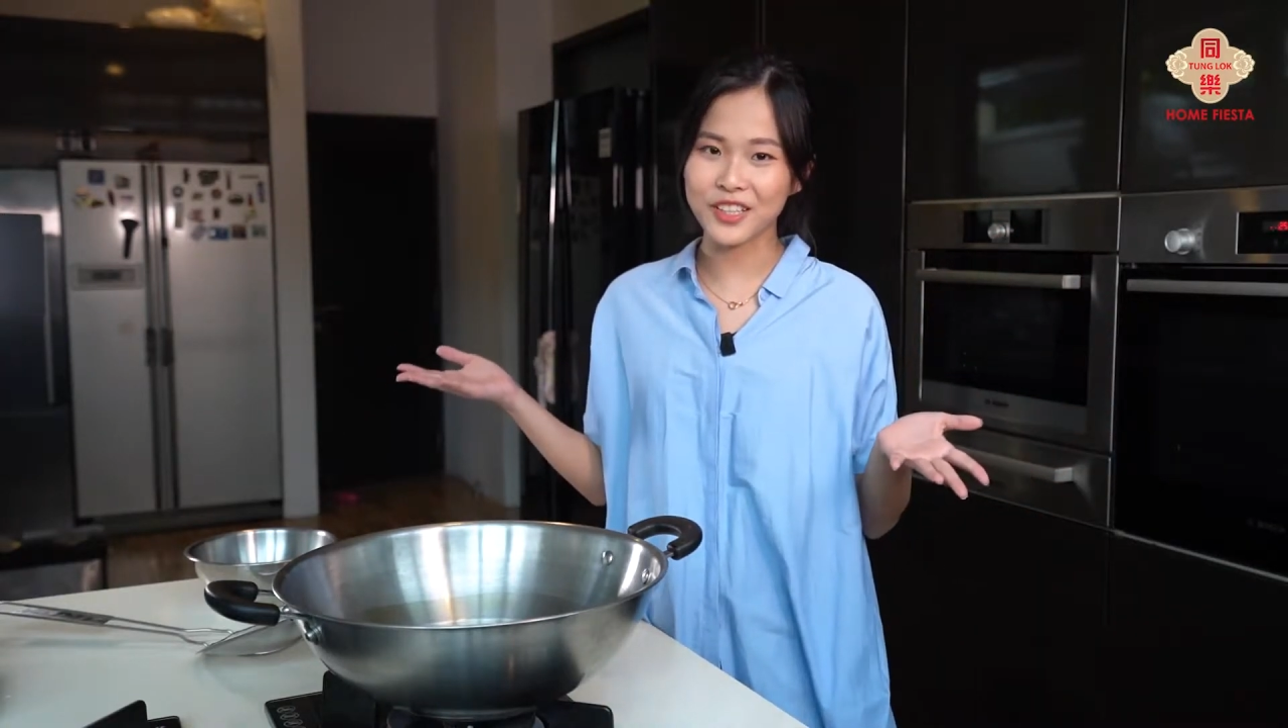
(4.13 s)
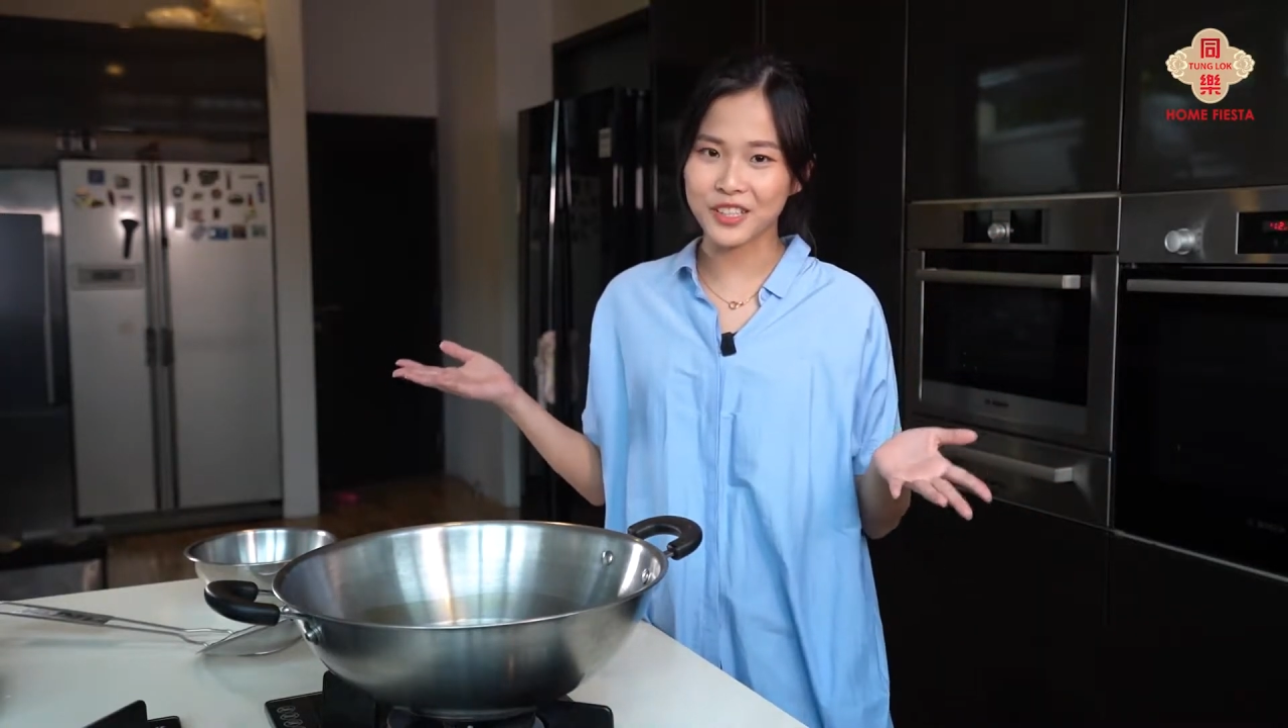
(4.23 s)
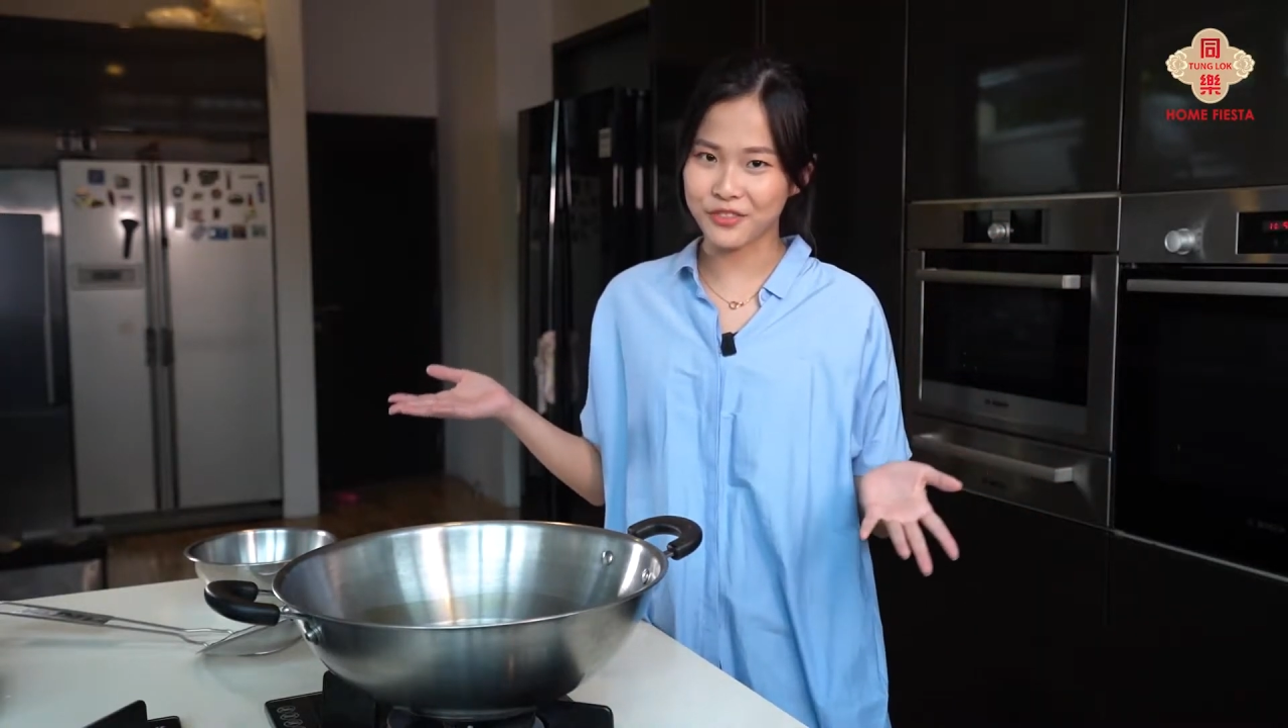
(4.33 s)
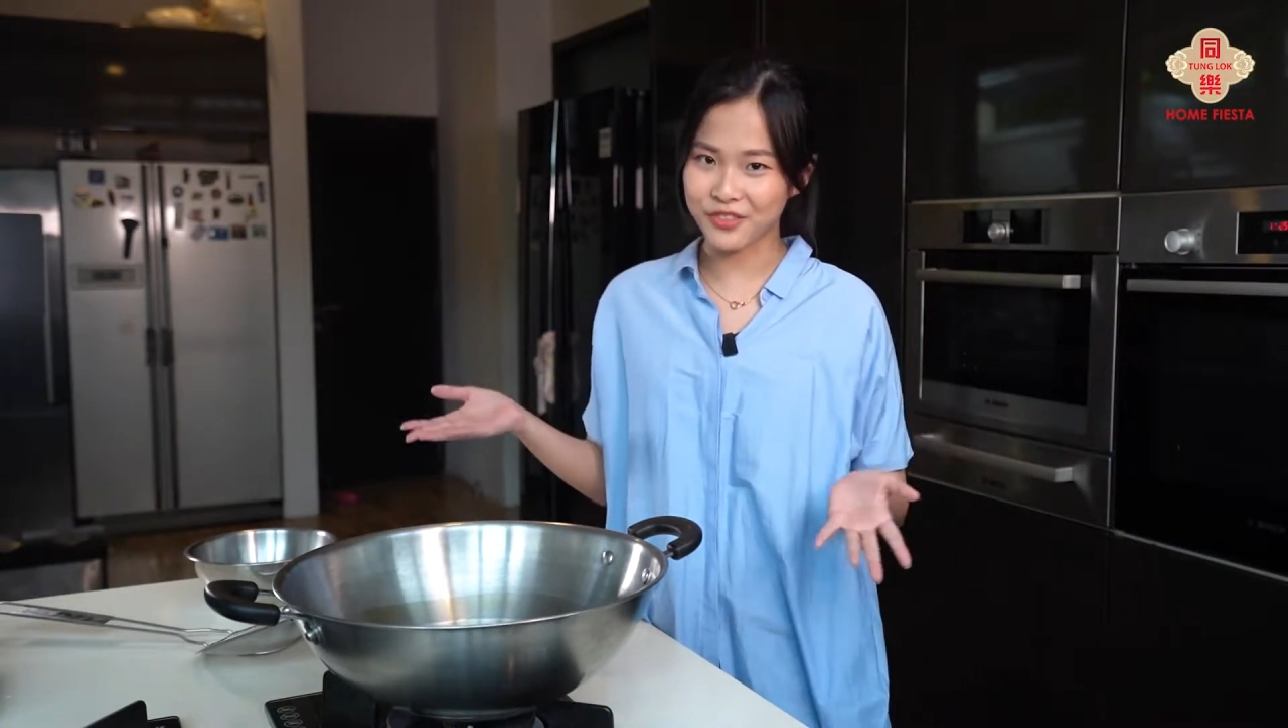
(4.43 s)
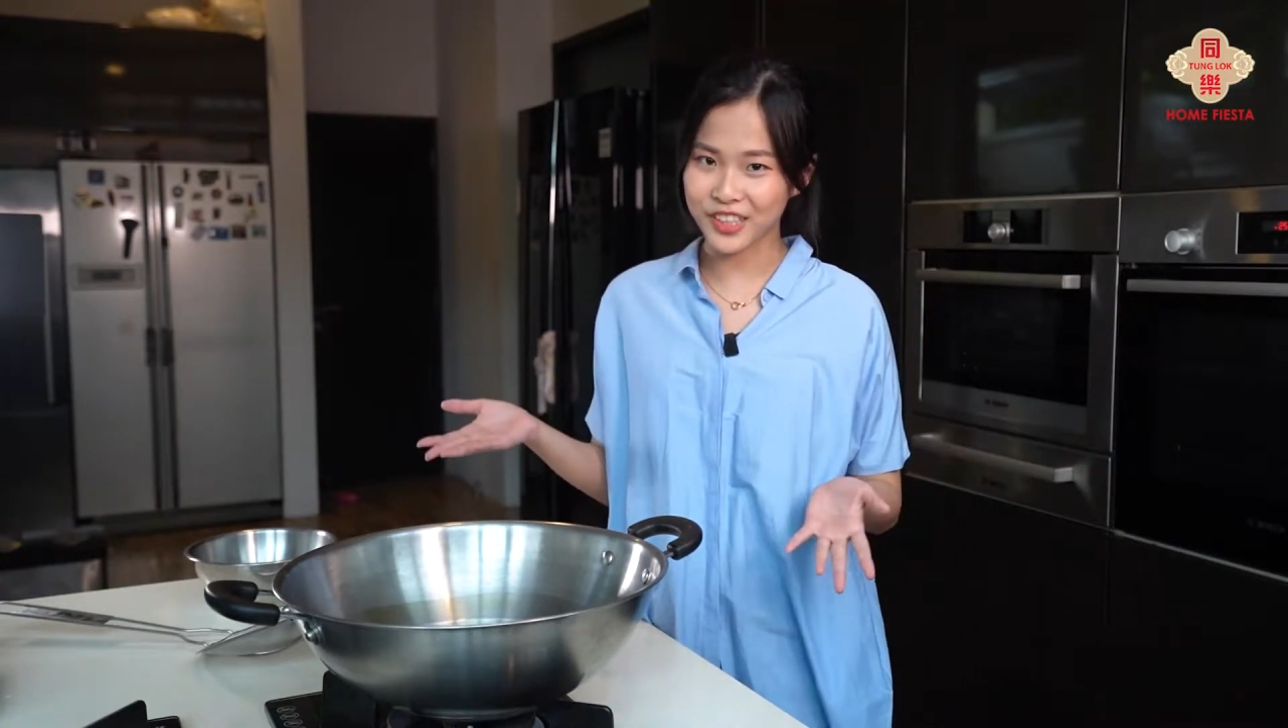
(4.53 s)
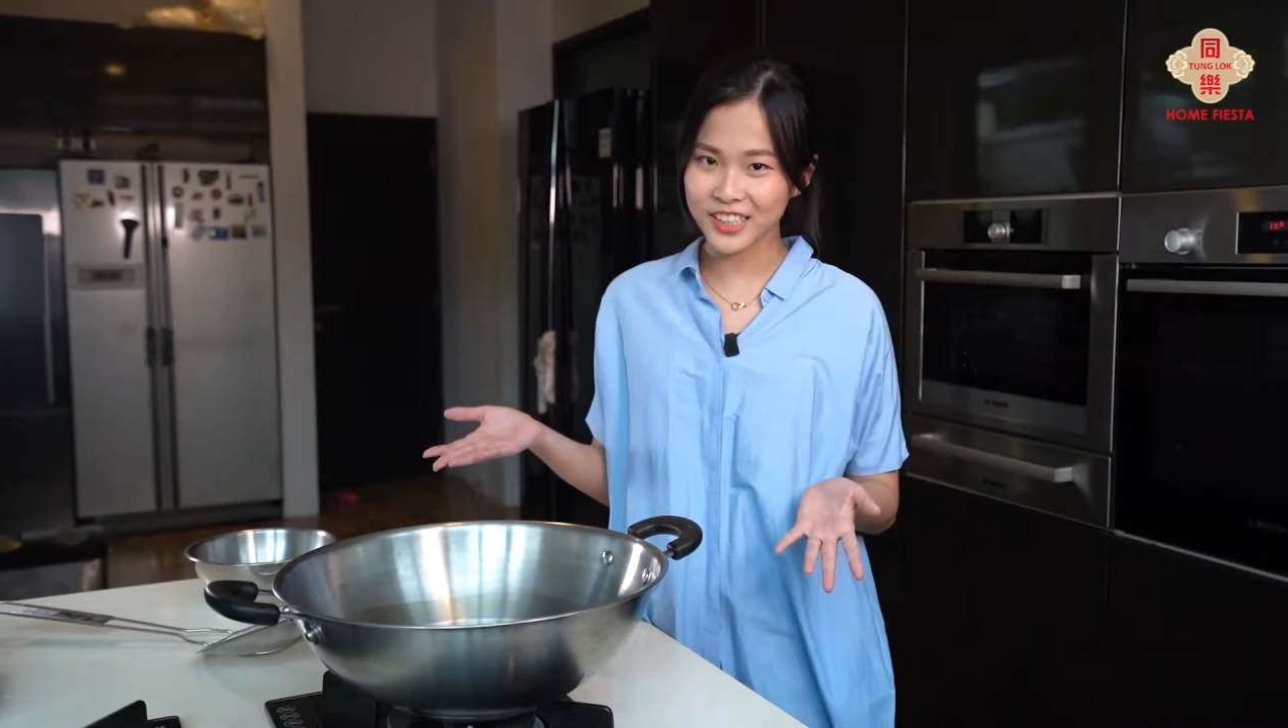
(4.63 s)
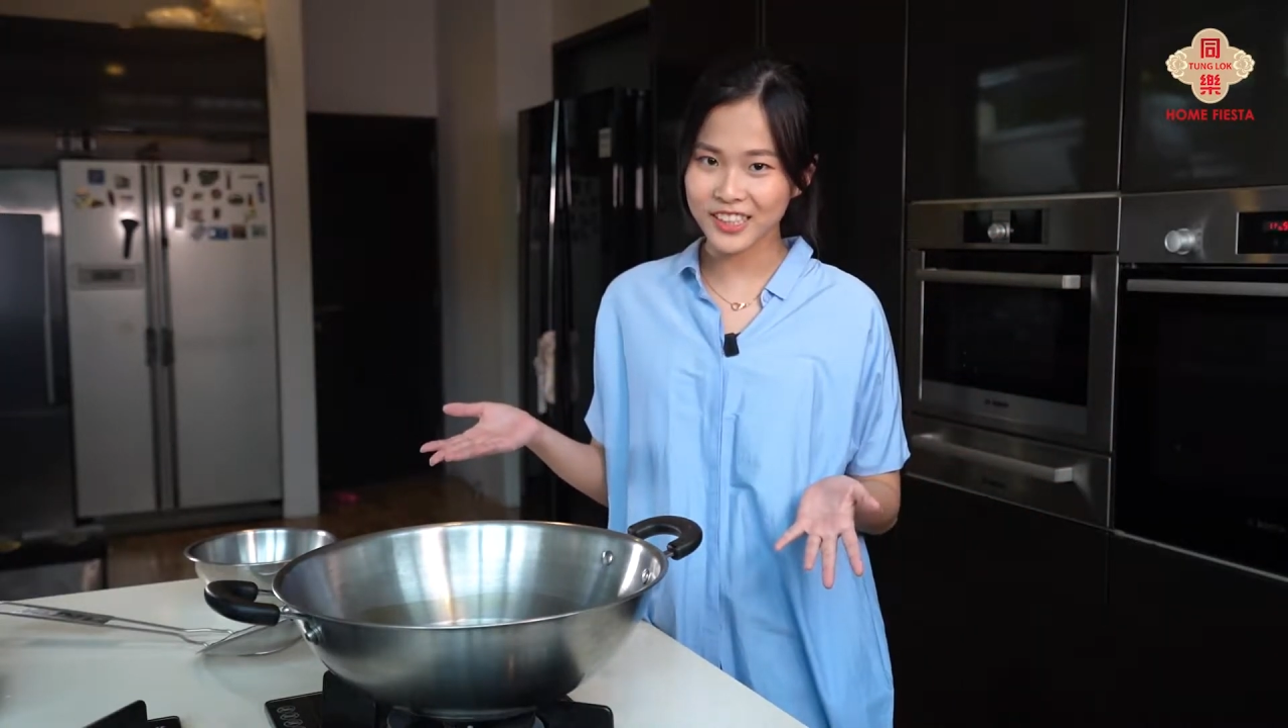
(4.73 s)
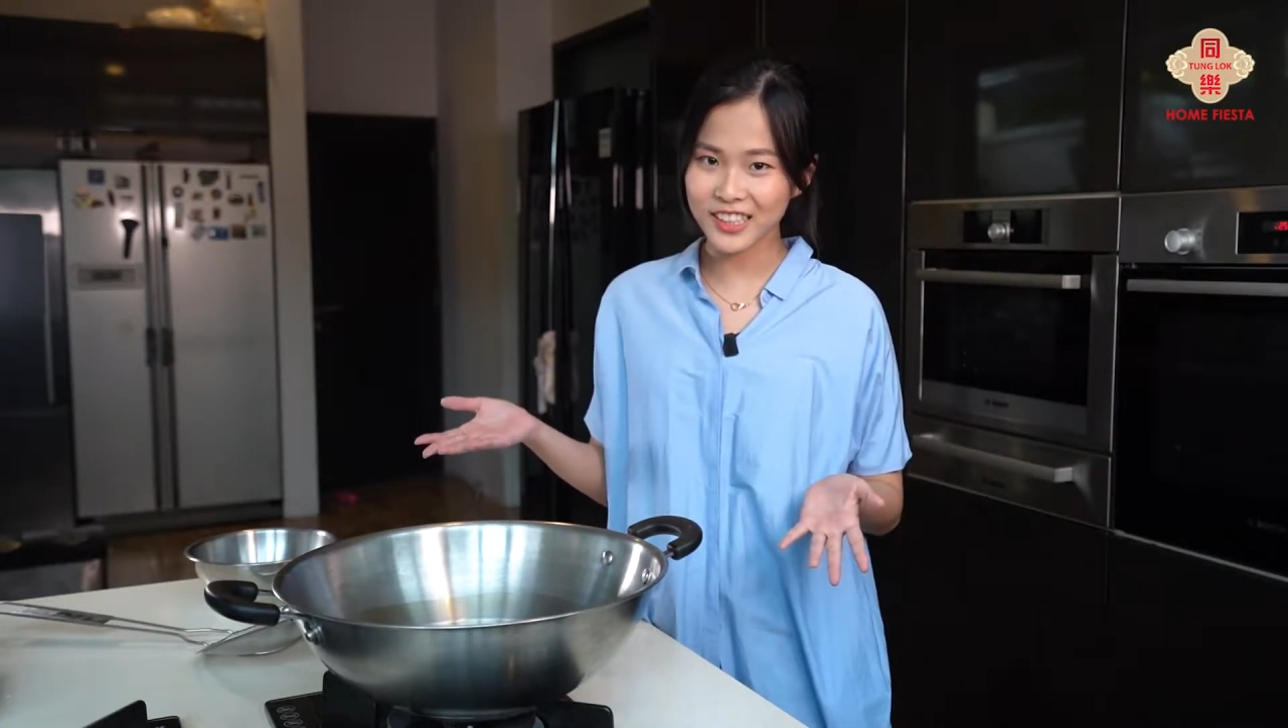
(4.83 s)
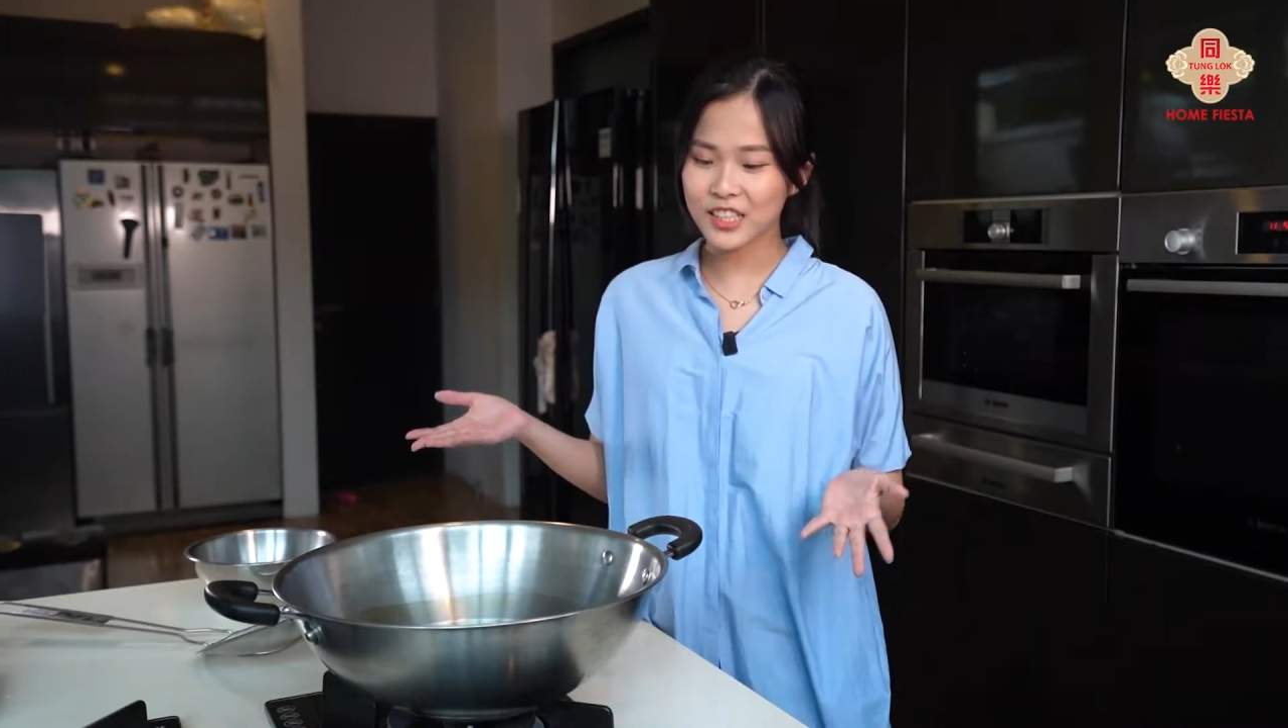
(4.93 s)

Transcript: different.